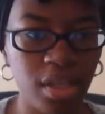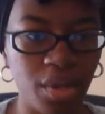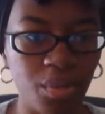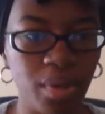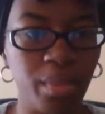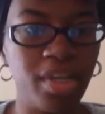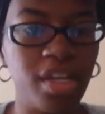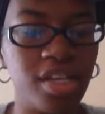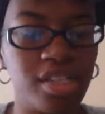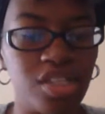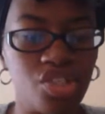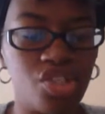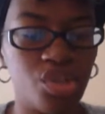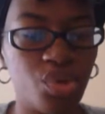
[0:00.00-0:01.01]
A woman, as
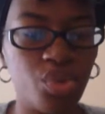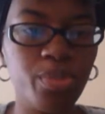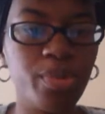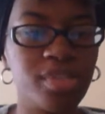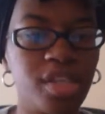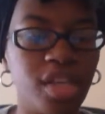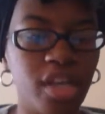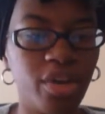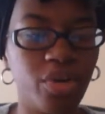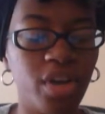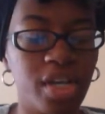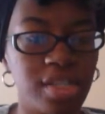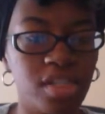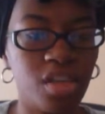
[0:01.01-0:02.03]
in general, we supposed to
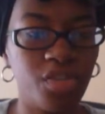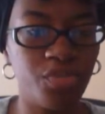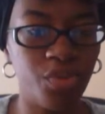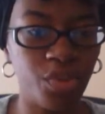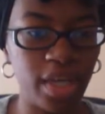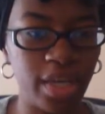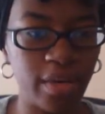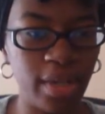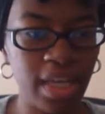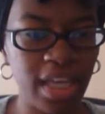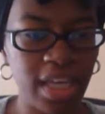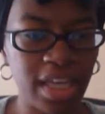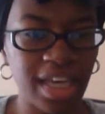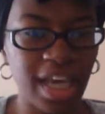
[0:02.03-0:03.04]
carry ourselves with
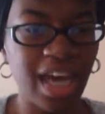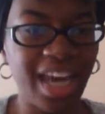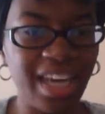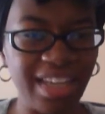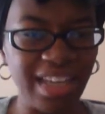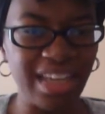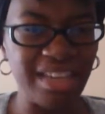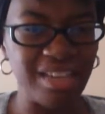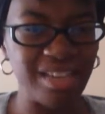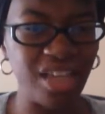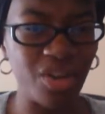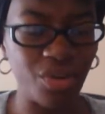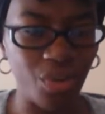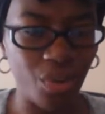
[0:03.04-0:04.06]

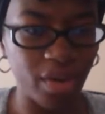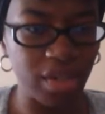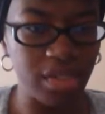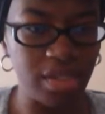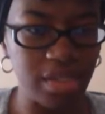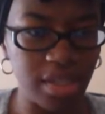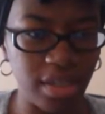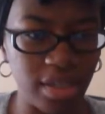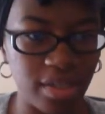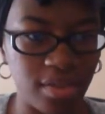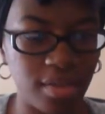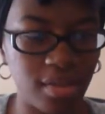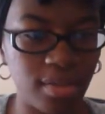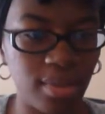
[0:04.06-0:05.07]
kindness and grace
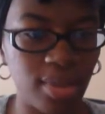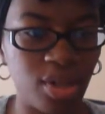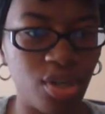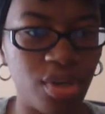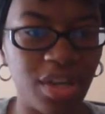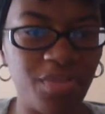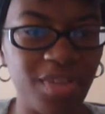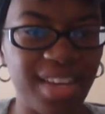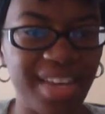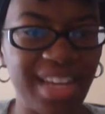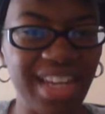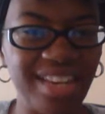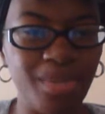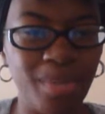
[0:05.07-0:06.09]
and you know, I feel like
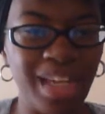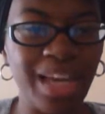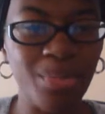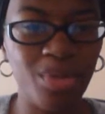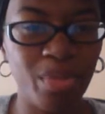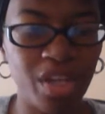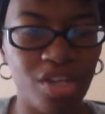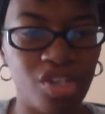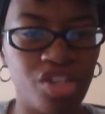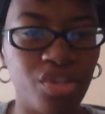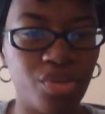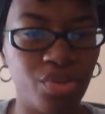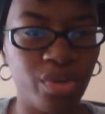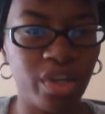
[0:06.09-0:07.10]
a lot of black women in
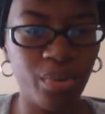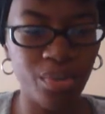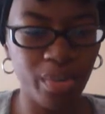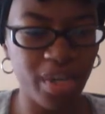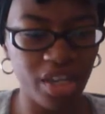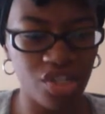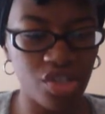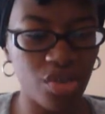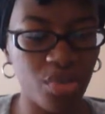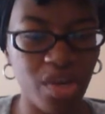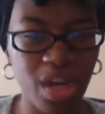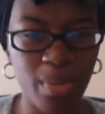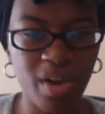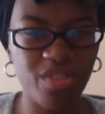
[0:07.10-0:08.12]
general and women in
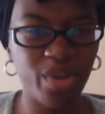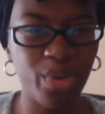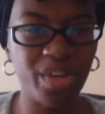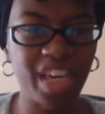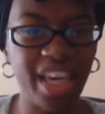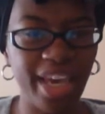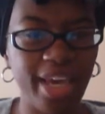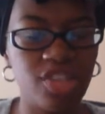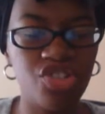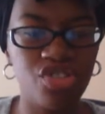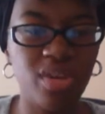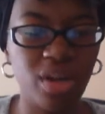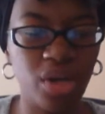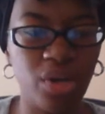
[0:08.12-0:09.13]
general come off very
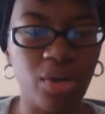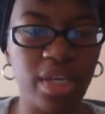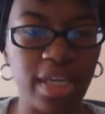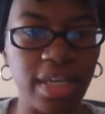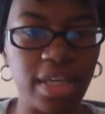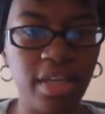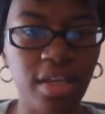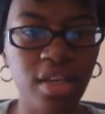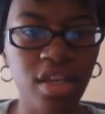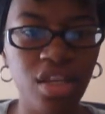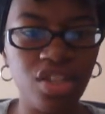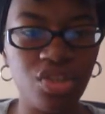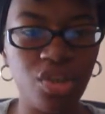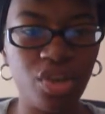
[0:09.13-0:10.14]
headstrong and
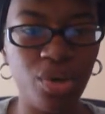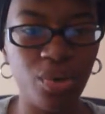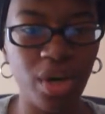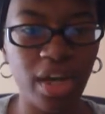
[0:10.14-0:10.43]
you know,